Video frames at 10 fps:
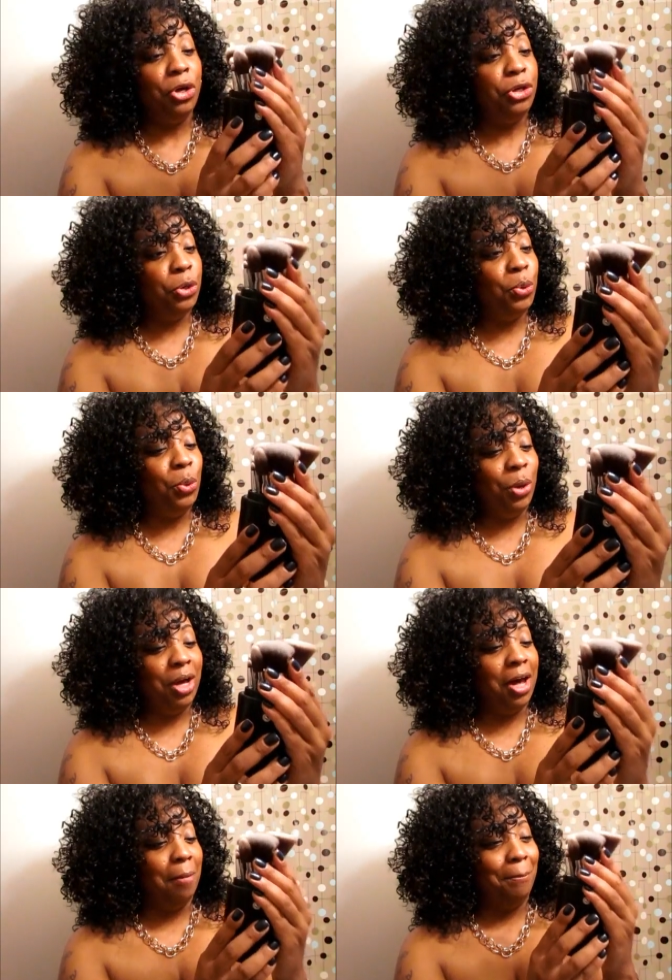
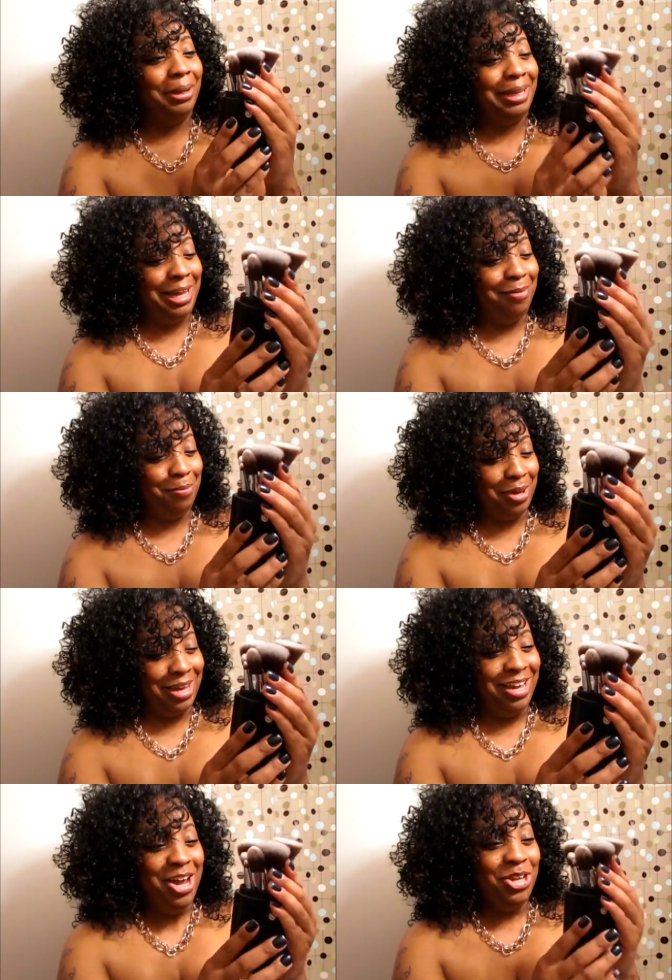You complete
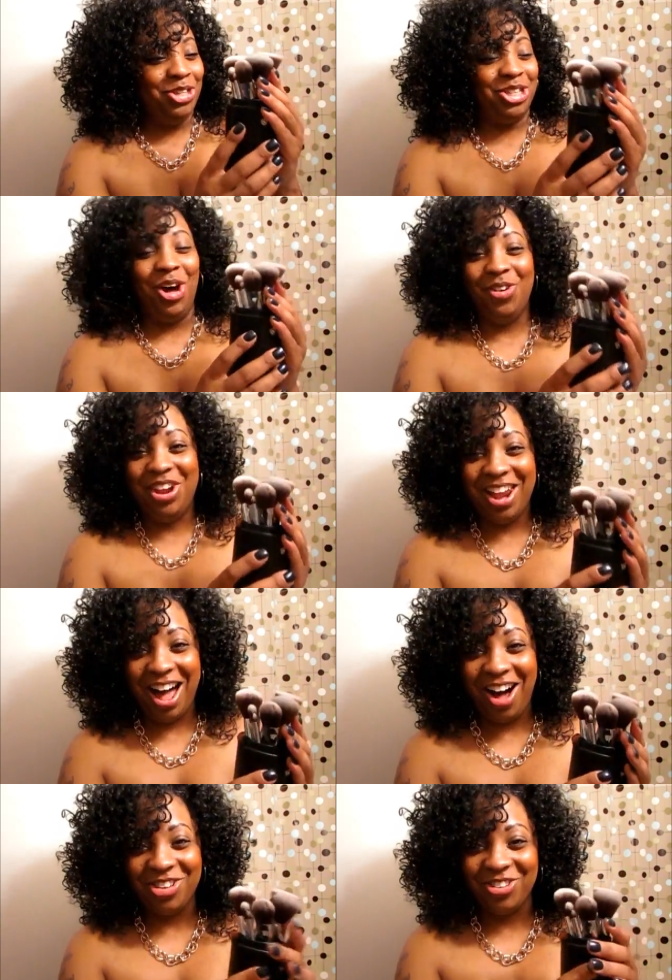me. So
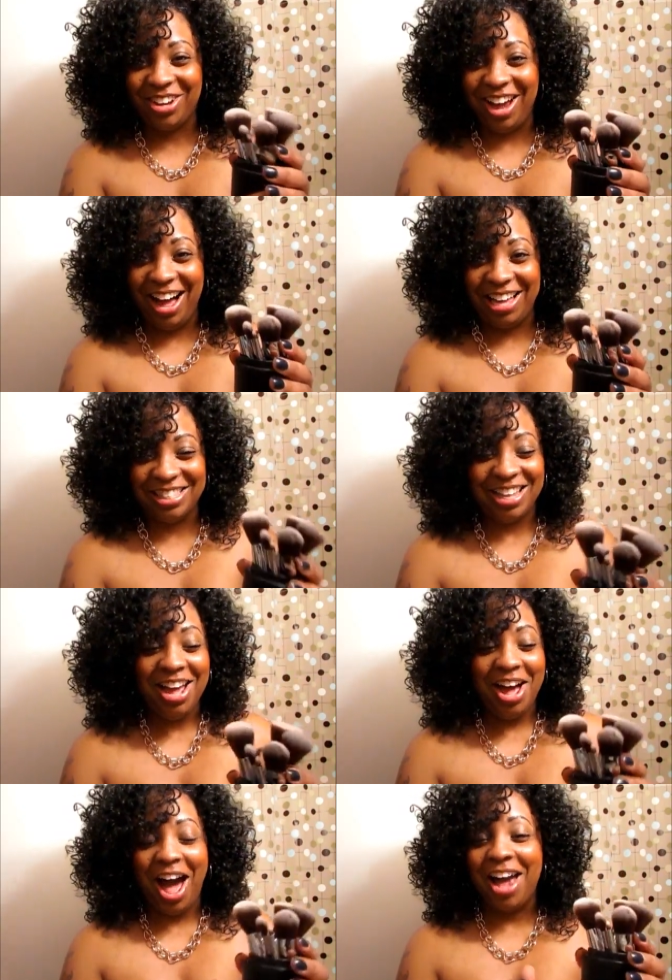now, you guys,
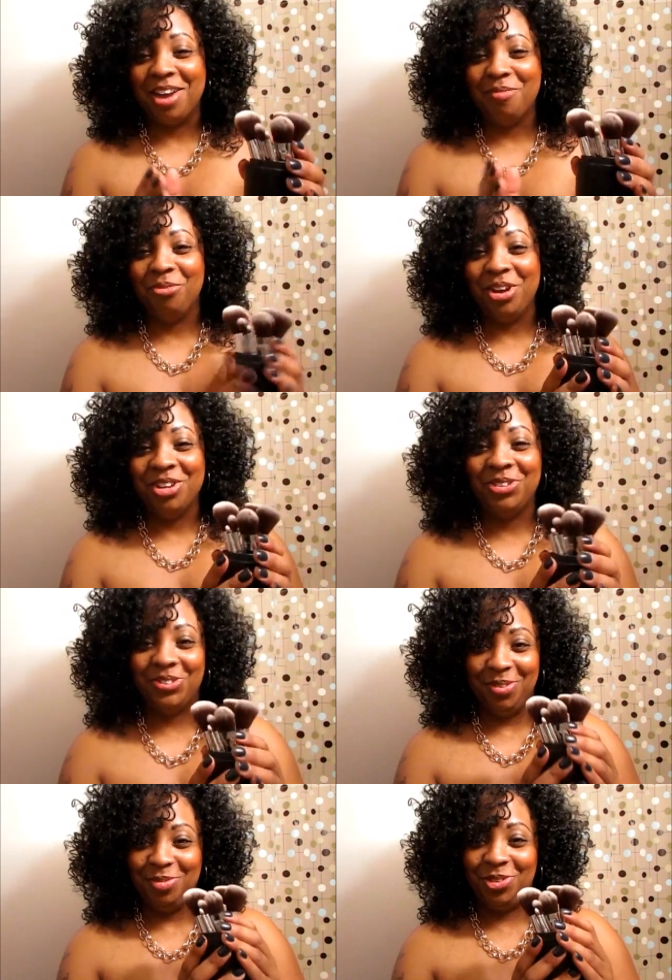I can bring you
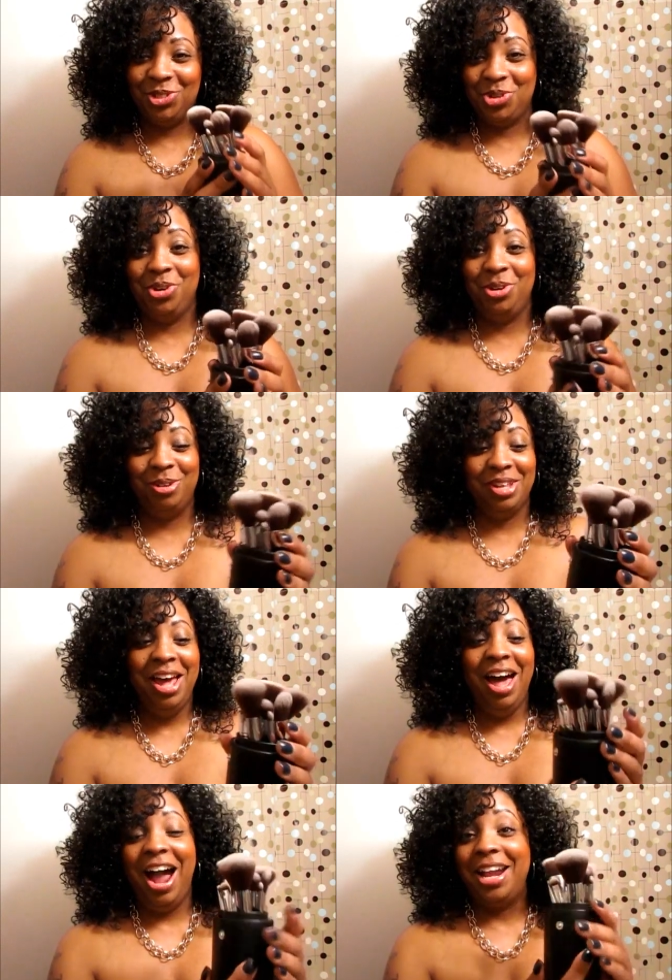some tutorials,
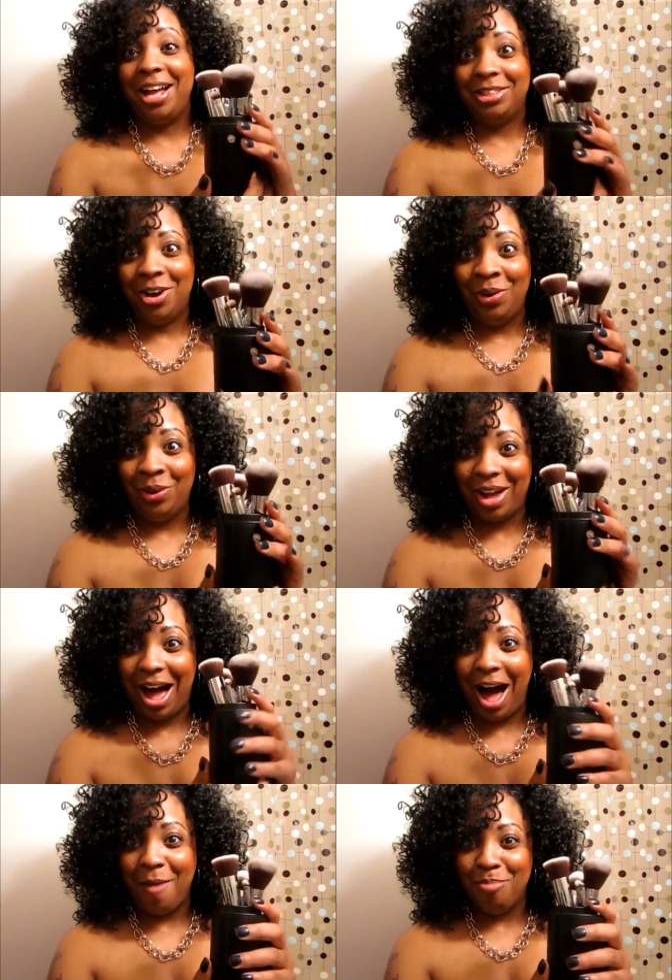and I don't look a
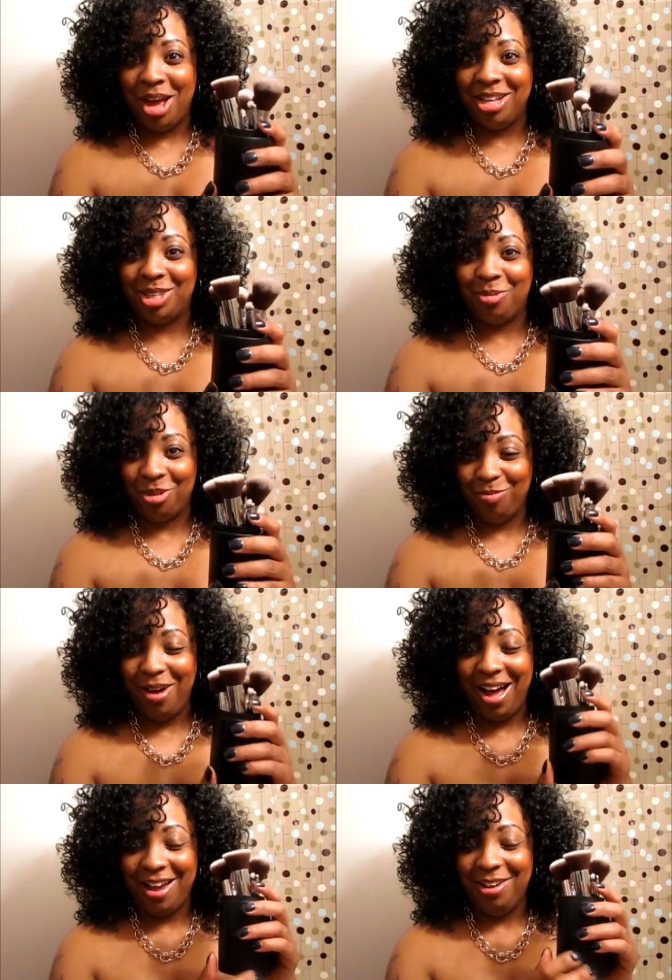hot mess with
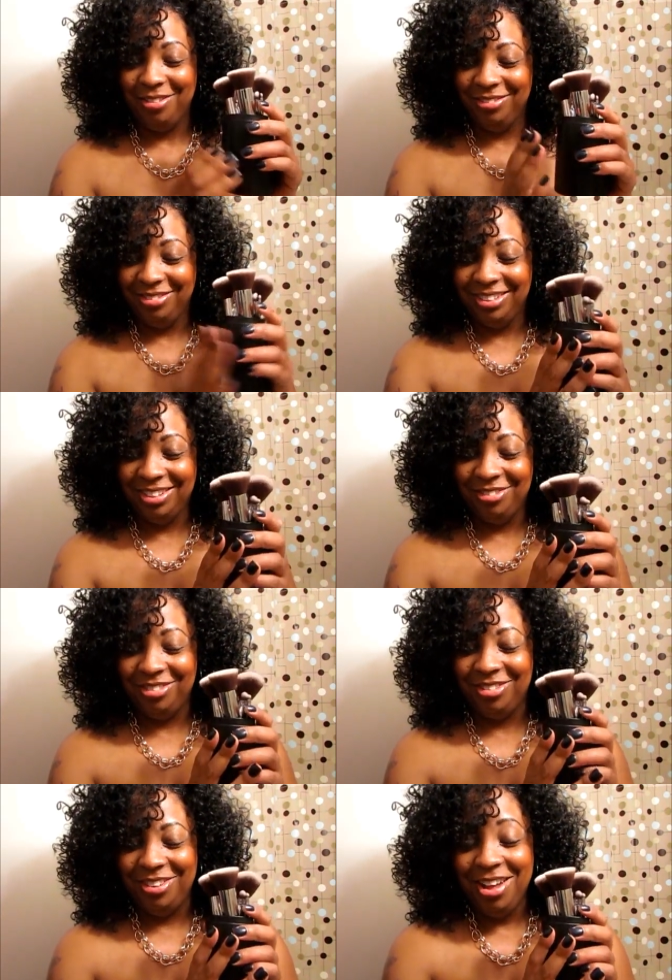my
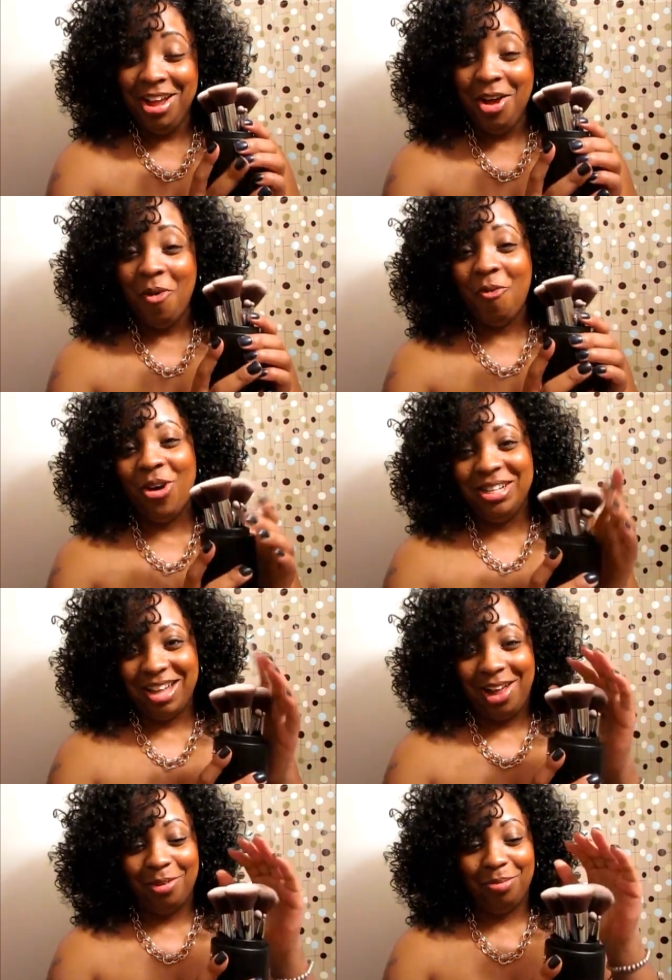
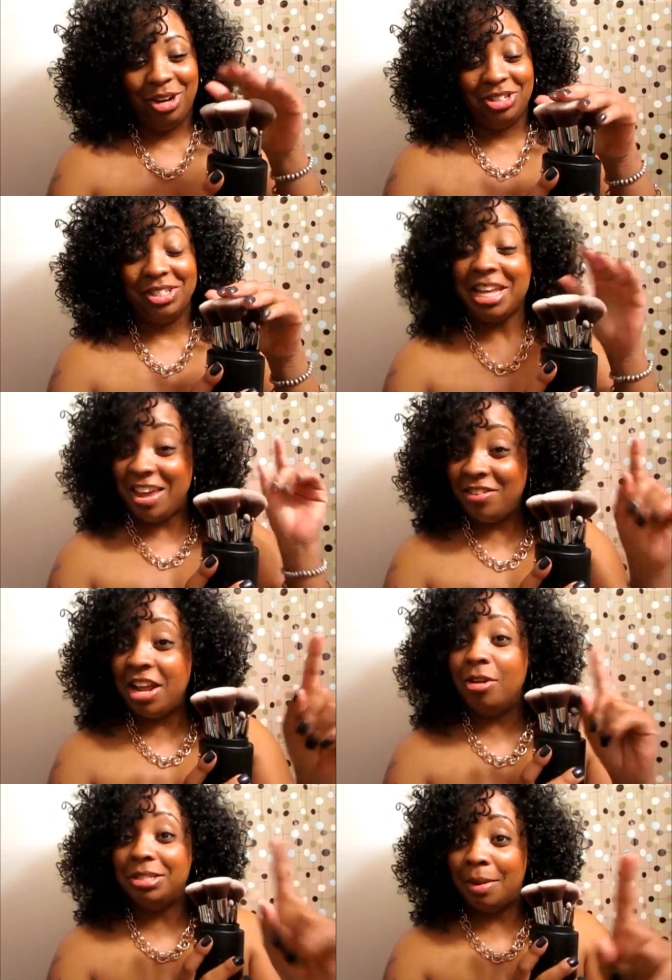$1 brushes, even
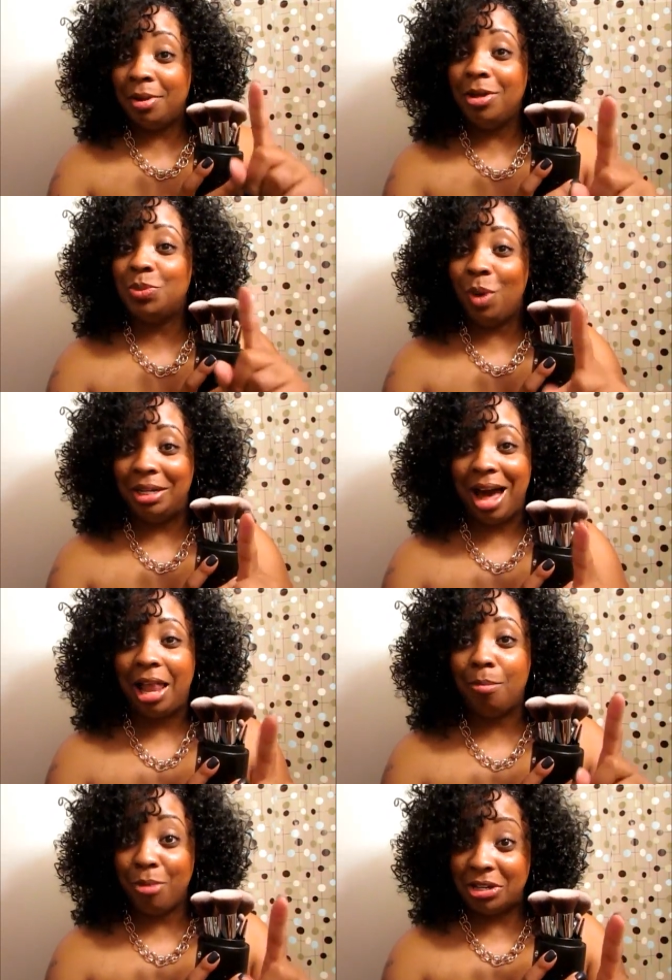though some of those
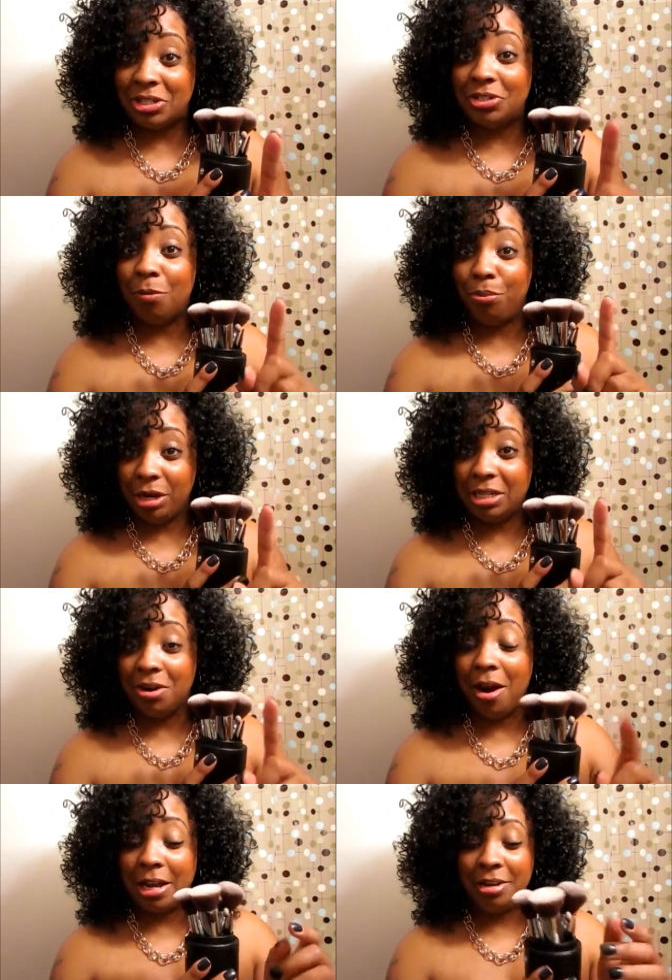$1 brushes are pretty
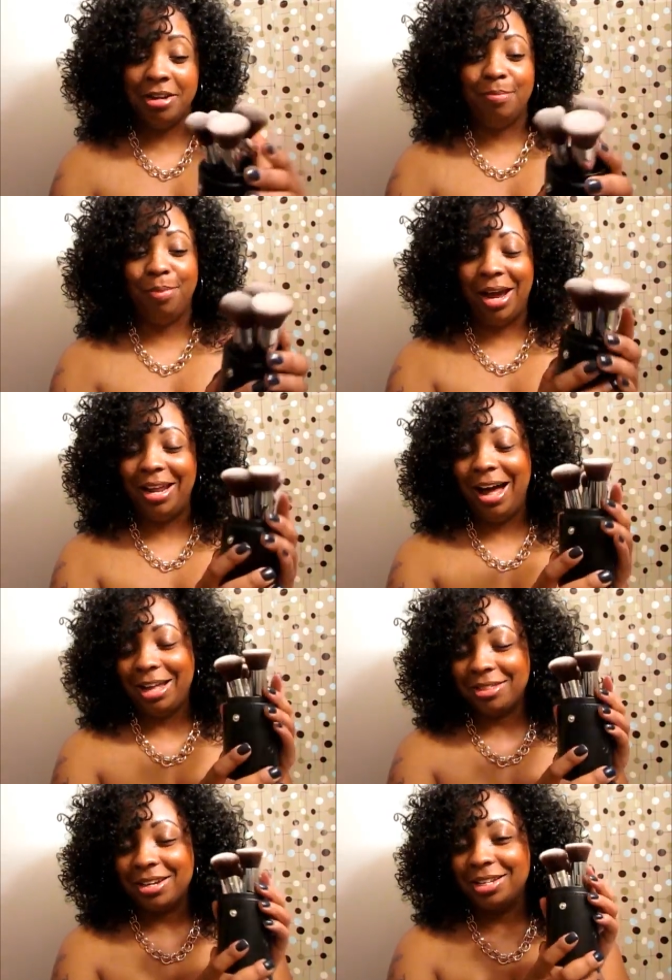darn good, but I
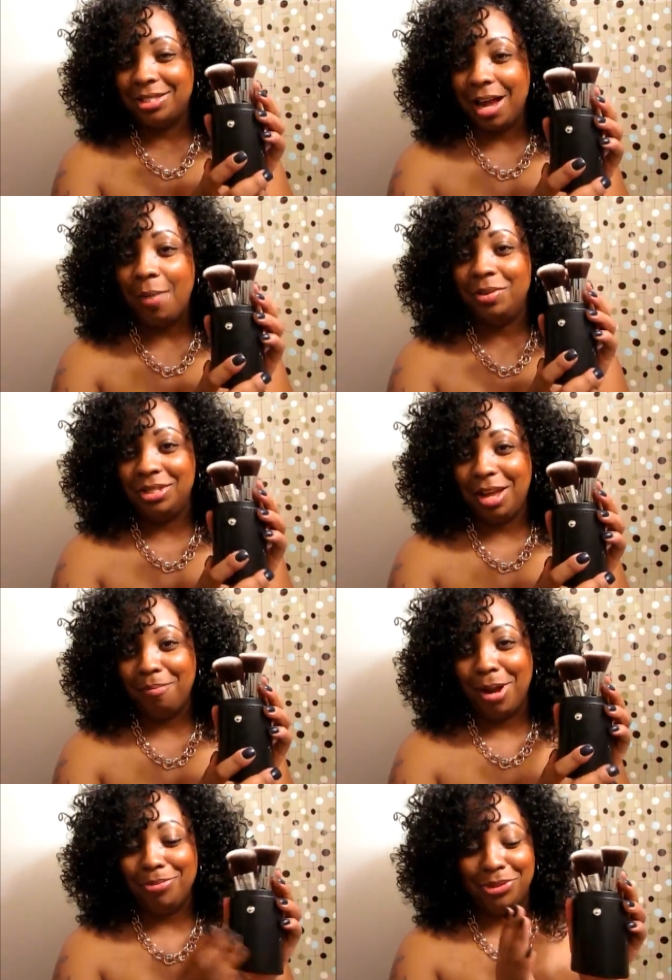think it's time to
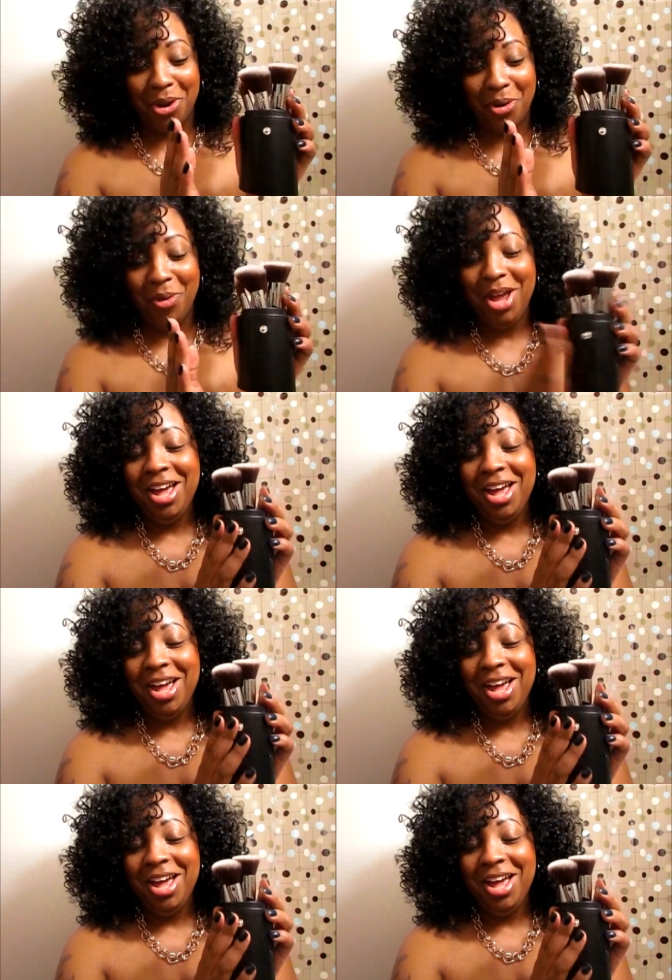step up. So